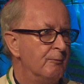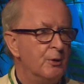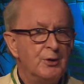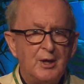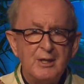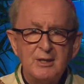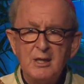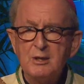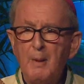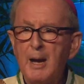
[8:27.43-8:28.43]
For this
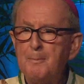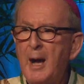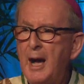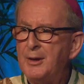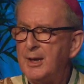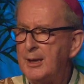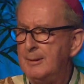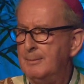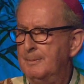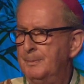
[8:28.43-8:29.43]
is my body.